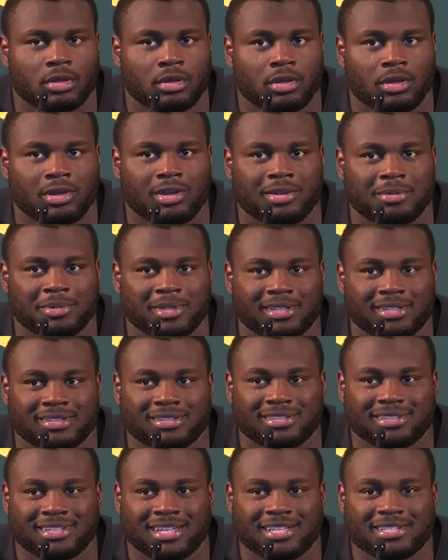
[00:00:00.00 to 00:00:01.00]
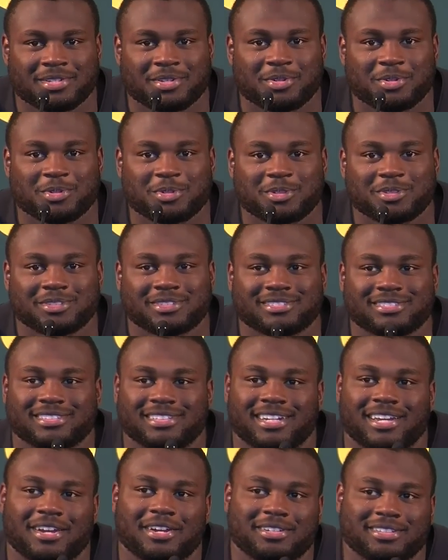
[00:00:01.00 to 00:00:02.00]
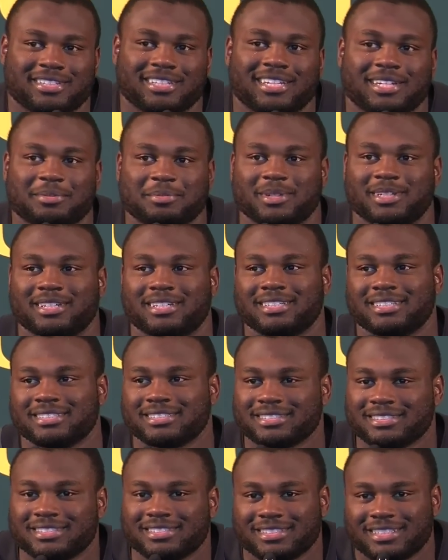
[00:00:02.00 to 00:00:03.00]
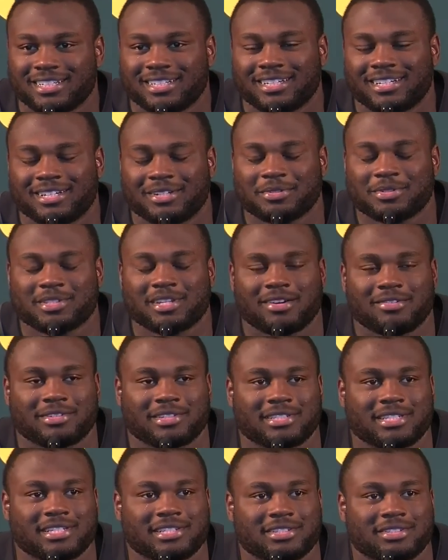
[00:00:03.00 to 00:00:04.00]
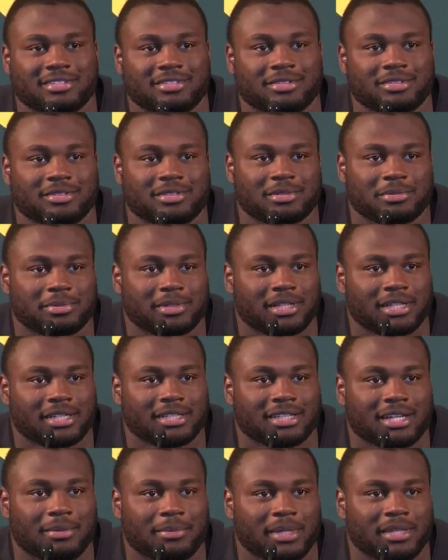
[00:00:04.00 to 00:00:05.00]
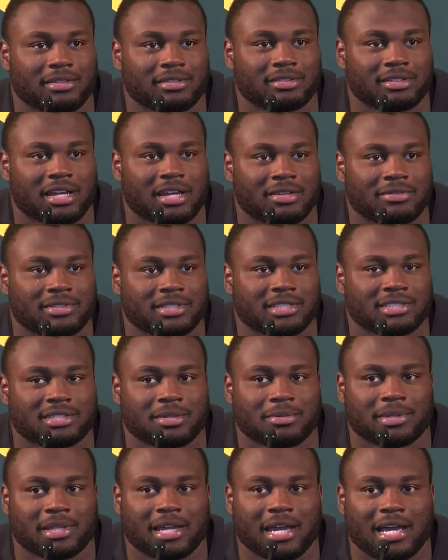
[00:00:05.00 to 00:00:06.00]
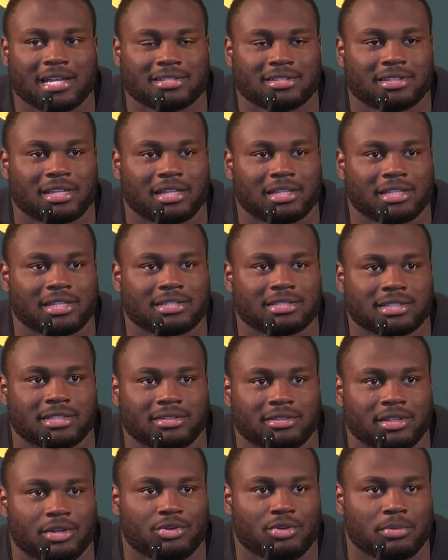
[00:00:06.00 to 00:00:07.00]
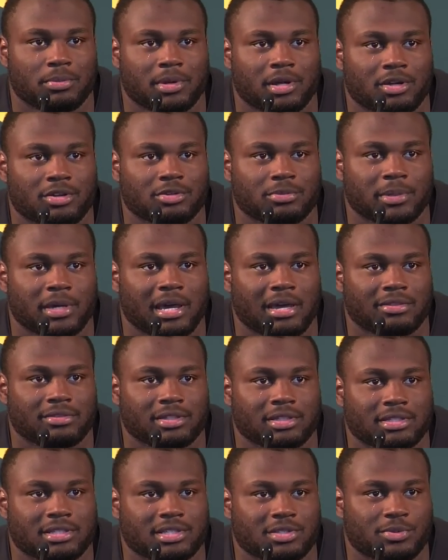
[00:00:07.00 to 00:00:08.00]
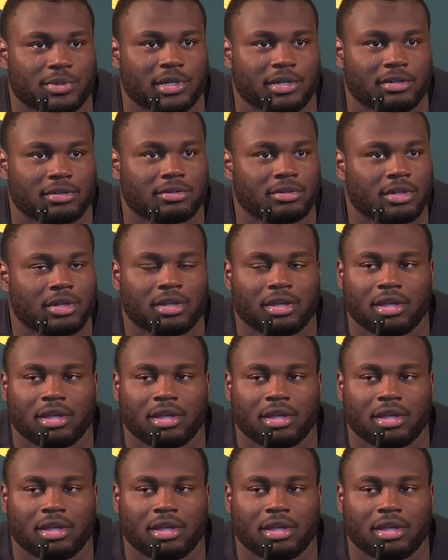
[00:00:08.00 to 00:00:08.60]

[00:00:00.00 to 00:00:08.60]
I mean, that's cool and everything, but we still have a season to play. I mean, I've seen some of the guys on that list, and they're remarkable athletes as well.